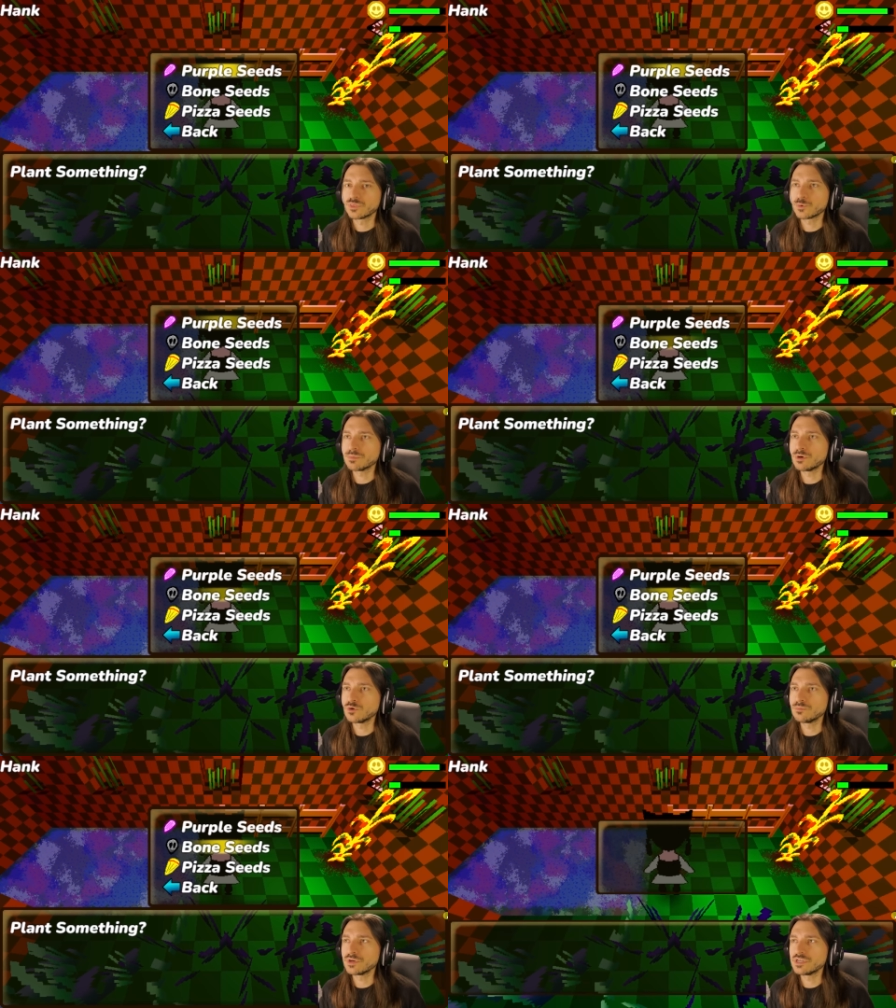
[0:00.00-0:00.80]
Three
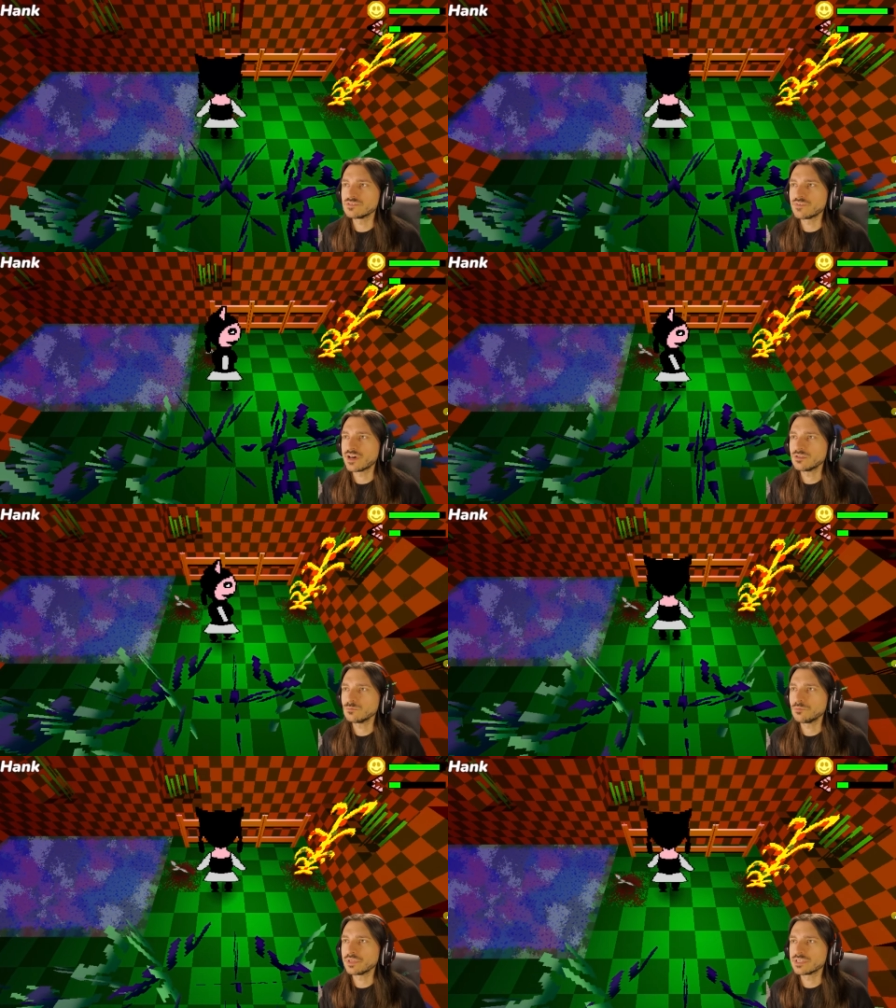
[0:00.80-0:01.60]
bone berries found.
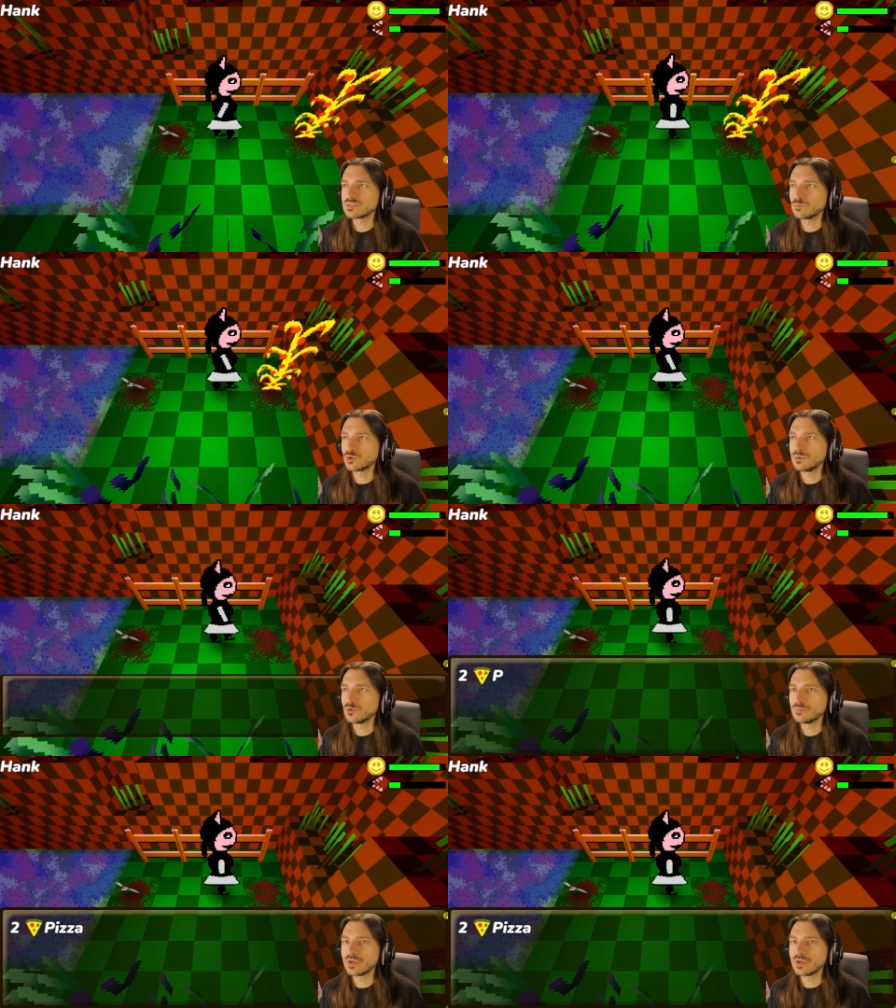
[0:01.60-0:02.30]
We'll plant some more bone